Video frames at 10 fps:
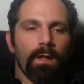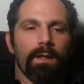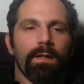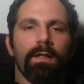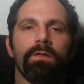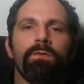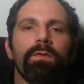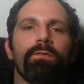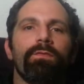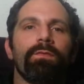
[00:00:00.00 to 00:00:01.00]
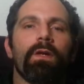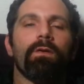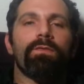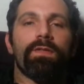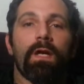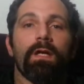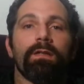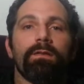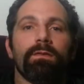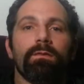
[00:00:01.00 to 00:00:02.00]
In the history of
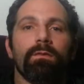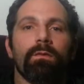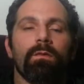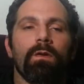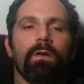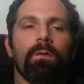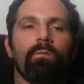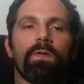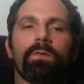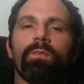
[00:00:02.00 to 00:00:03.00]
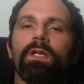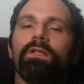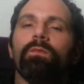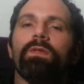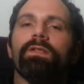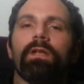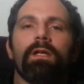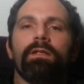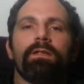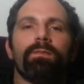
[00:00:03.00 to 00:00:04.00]
science, there's a place where
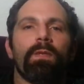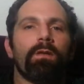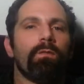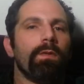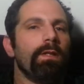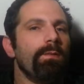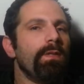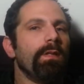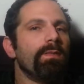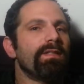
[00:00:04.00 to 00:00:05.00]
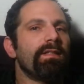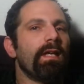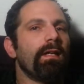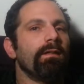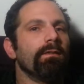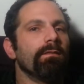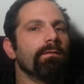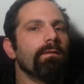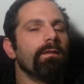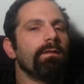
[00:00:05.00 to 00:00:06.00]
scientists made a really big mistake
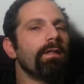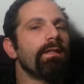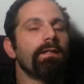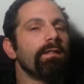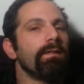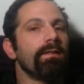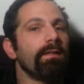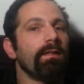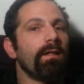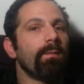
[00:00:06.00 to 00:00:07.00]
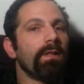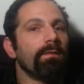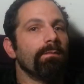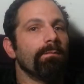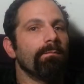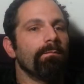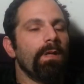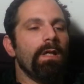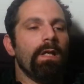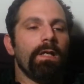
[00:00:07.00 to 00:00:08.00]
that they didn't see coming.
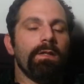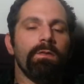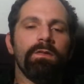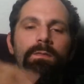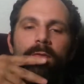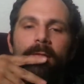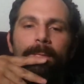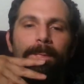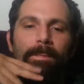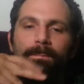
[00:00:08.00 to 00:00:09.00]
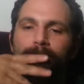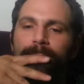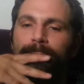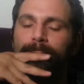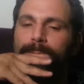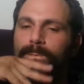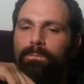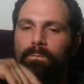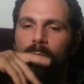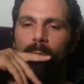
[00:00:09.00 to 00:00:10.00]
It used to be
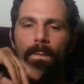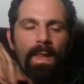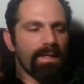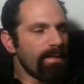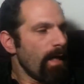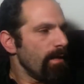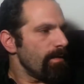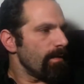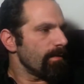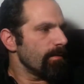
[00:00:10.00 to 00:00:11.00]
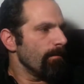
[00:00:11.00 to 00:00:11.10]
that scientists